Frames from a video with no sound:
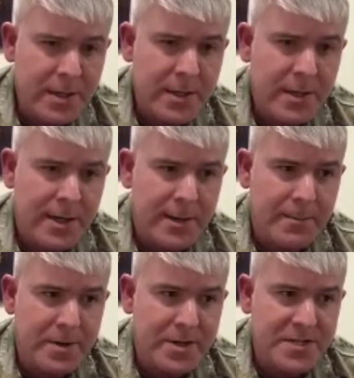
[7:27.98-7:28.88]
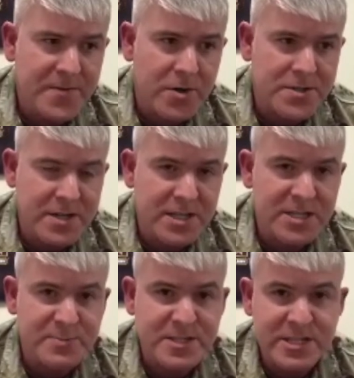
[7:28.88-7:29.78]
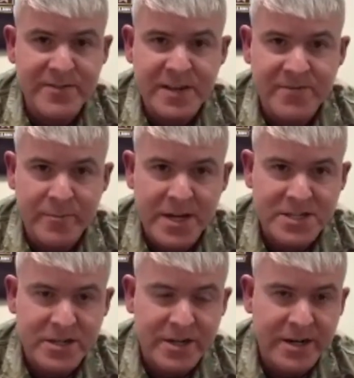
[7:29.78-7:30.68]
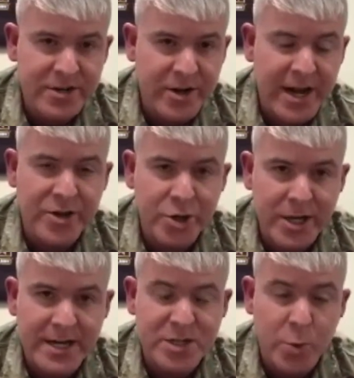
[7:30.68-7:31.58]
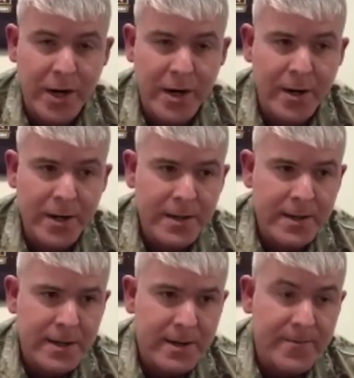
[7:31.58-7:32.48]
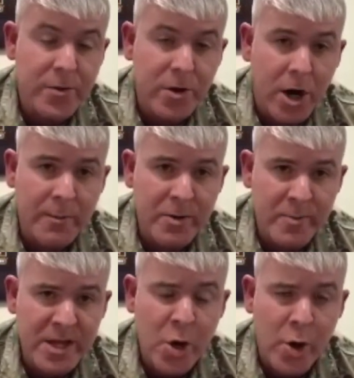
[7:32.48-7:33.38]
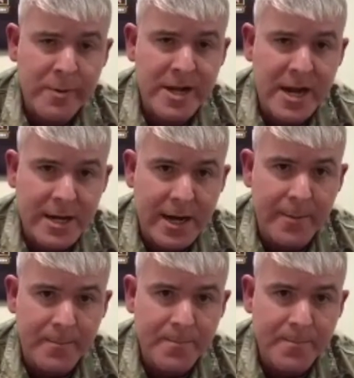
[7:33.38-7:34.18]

them. But as far as like the specific information on how you utilize or where for the Army, it'd be goarmy.com.